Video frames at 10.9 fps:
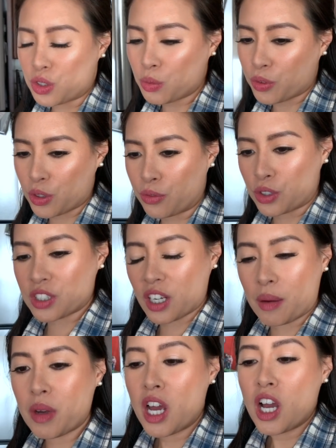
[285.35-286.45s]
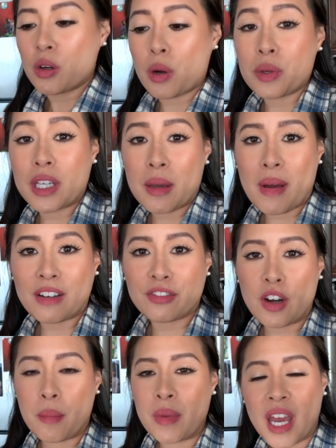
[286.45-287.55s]
soup for the first time. When we came back
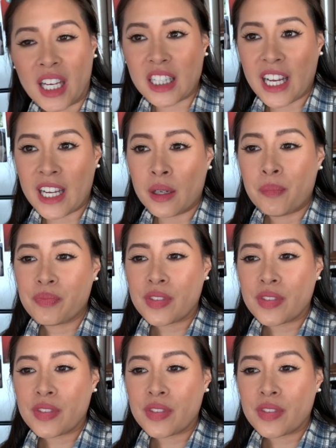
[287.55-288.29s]
from LA,